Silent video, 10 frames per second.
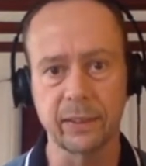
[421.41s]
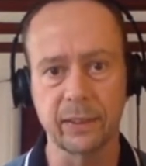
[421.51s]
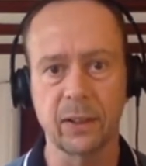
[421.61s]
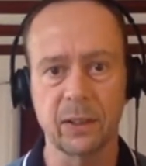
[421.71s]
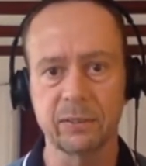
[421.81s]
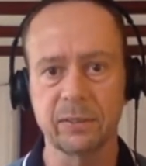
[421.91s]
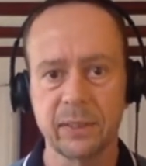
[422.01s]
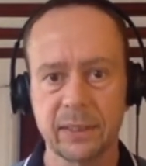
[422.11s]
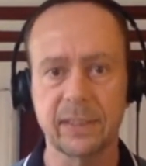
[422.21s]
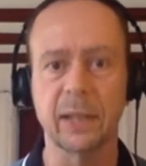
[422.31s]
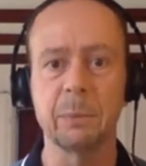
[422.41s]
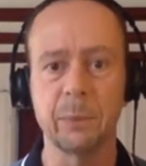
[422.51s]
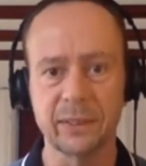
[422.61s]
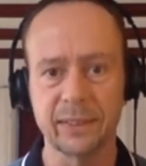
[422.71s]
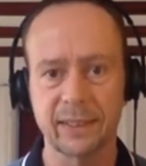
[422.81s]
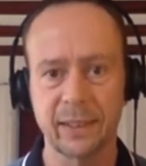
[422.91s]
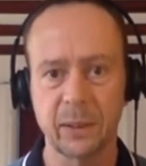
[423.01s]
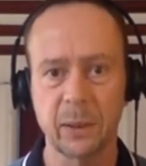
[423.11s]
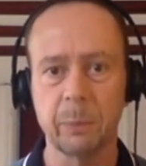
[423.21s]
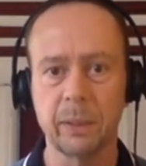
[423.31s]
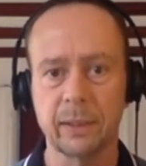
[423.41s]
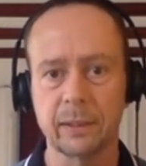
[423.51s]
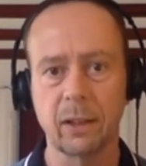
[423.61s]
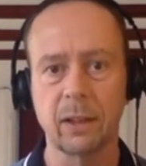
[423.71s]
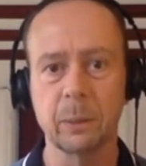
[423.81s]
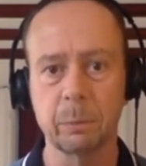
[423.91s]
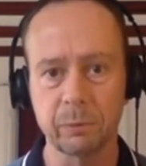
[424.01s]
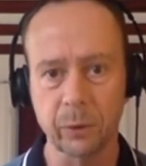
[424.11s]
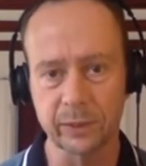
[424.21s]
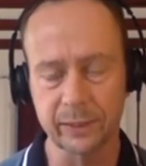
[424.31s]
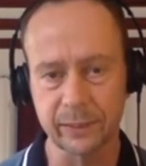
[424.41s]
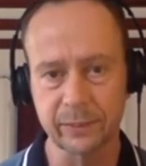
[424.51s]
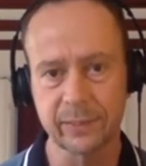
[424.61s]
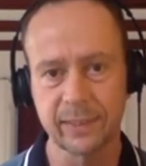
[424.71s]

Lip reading: kind of statement and being slightly provocative